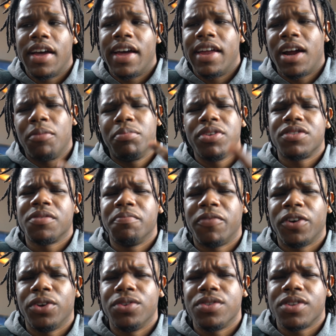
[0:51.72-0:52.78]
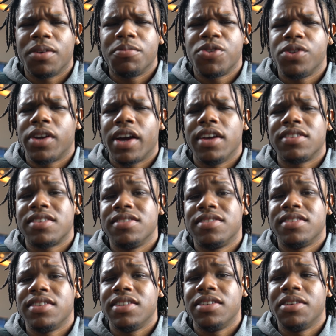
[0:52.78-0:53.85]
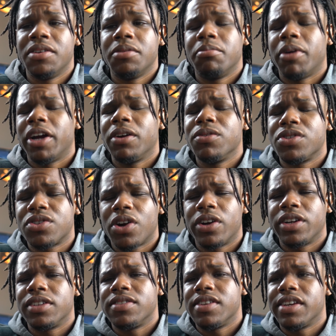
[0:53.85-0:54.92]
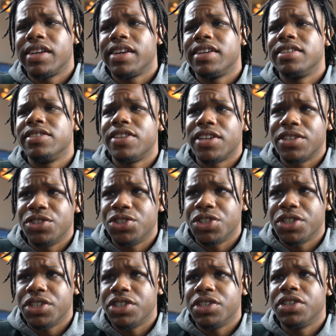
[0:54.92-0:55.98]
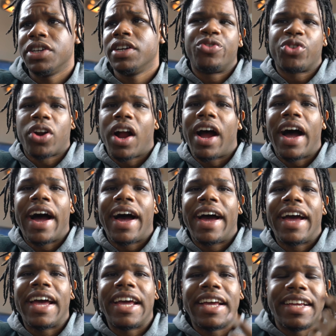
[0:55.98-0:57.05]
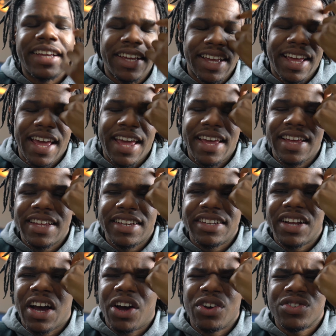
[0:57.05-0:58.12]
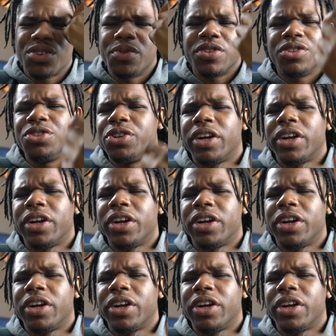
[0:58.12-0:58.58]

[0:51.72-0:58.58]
And I'll put some photos up so you guys can see. My hair was starting to get dingy, dry, and I also wasn't